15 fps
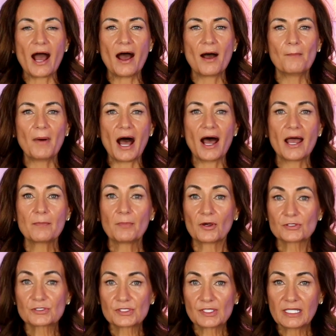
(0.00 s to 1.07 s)
um, I
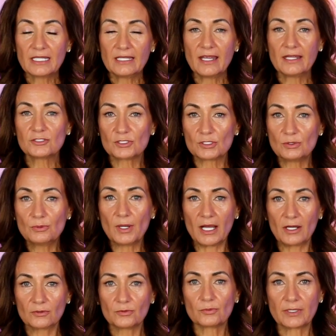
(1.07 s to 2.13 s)
personally do
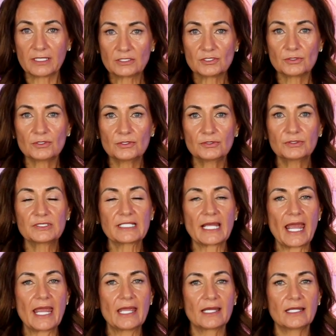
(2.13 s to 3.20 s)
own rentals,
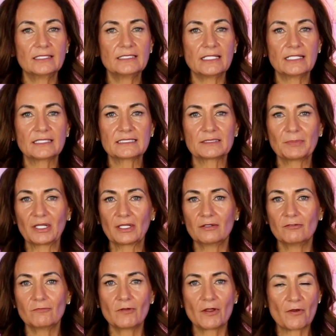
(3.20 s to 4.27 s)
and it's
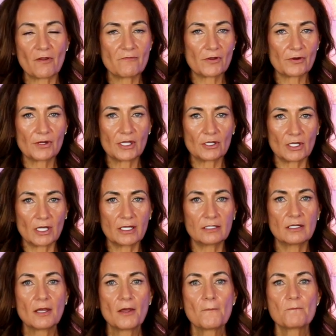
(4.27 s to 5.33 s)
been very, very
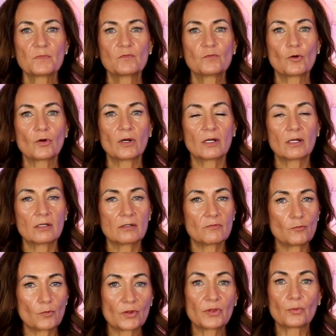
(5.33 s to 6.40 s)
good for
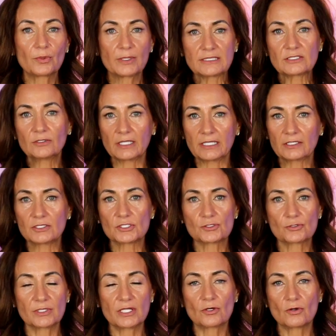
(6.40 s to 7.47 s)
for the rental
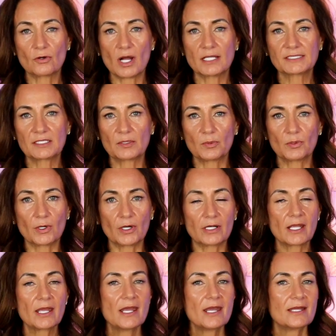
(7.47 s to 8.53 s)
industry across the
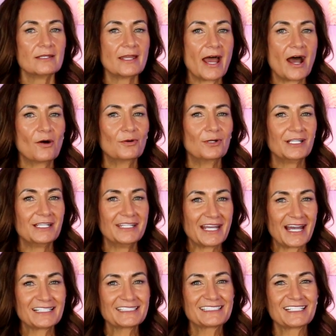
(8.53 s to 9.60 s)
board. Now,
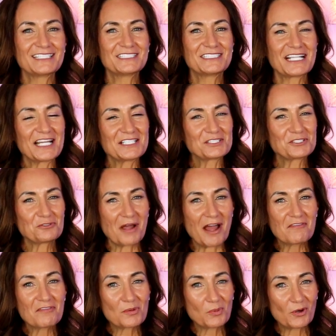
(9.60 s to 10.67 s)
yes, it does
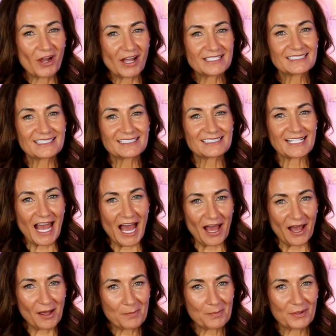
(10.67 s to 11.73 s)
drive the prices
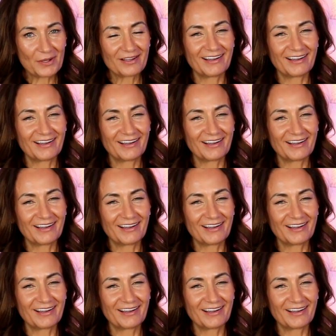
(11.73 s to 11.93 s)
up.